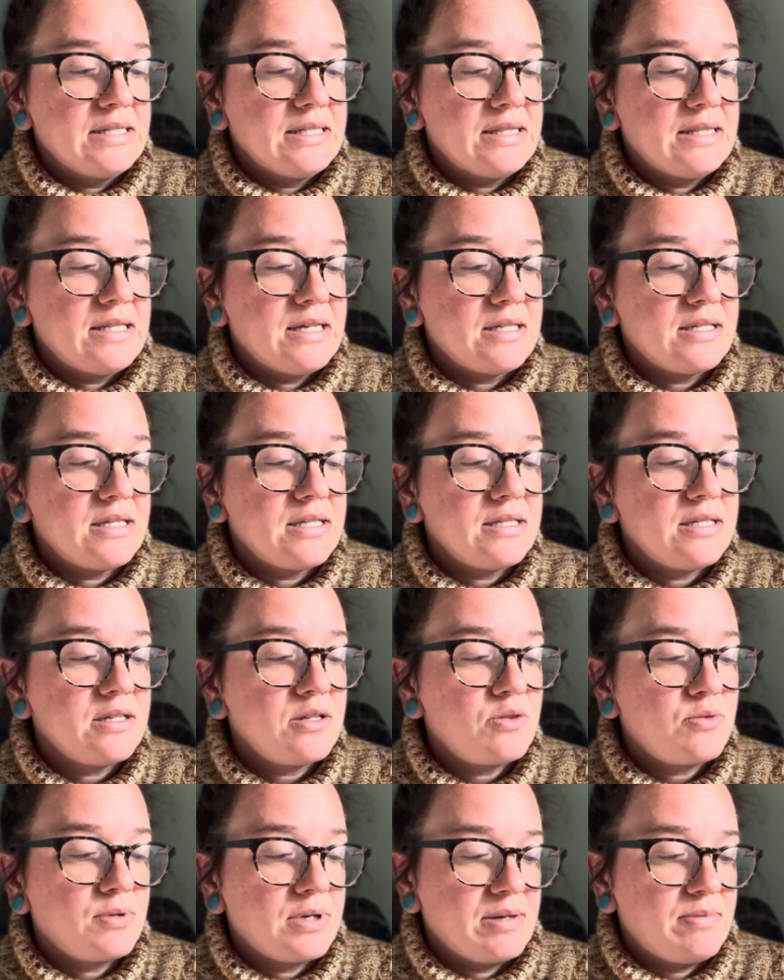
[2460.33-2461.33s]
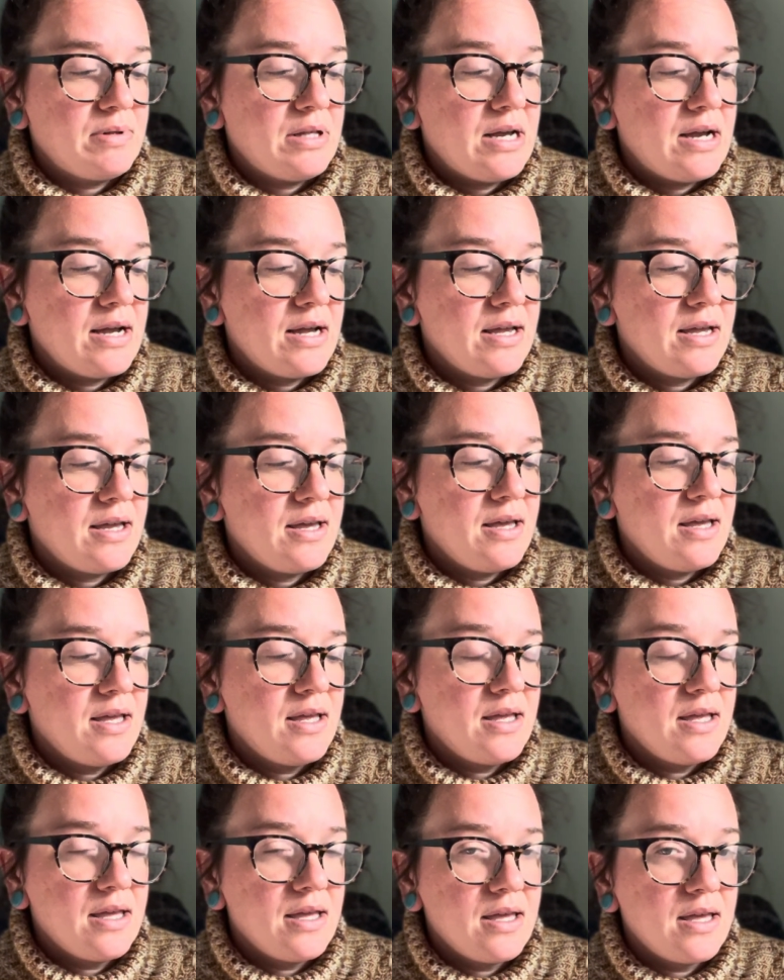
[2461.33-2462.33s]
this is a 3-ply
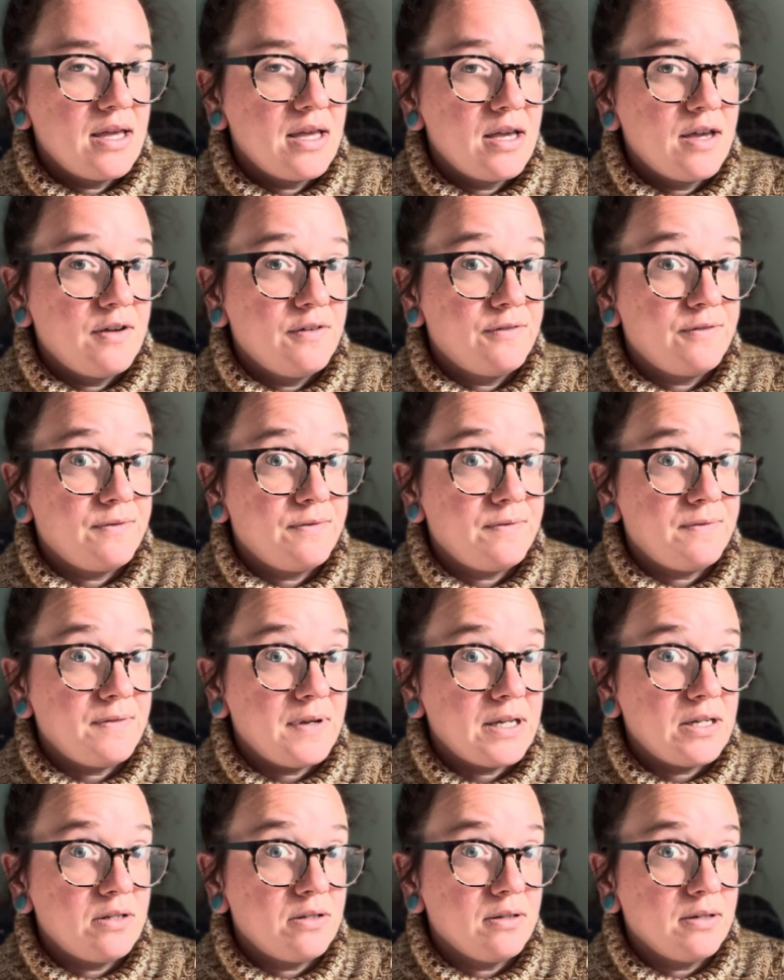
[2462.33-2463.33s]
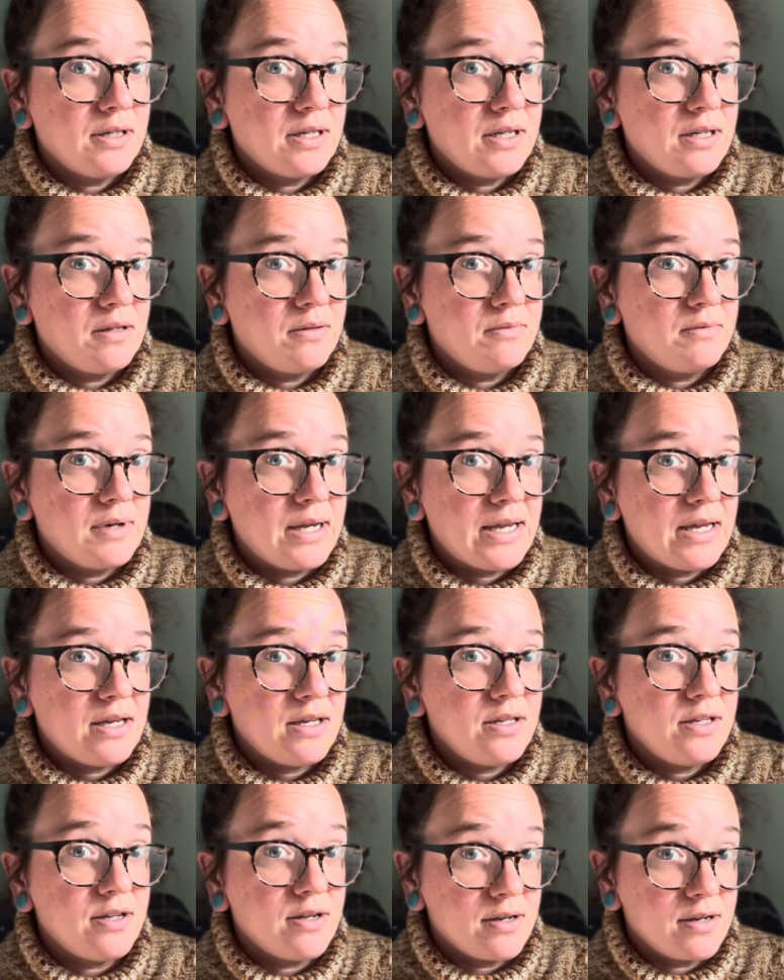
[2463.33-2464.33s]
fingering weight
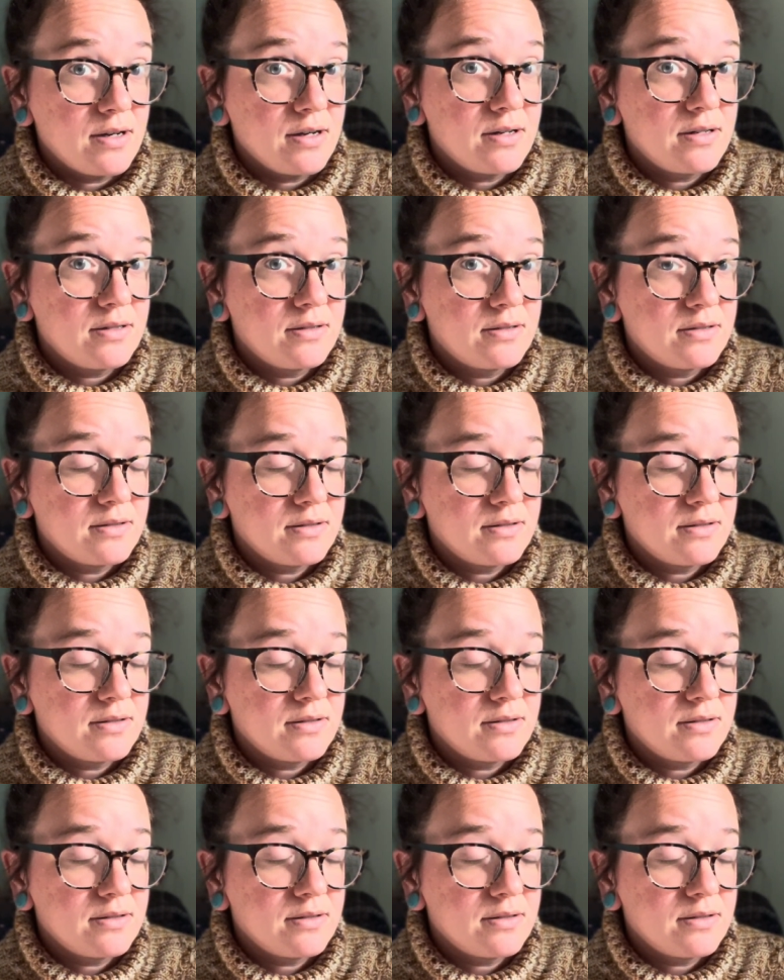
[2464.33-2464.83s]
yarn.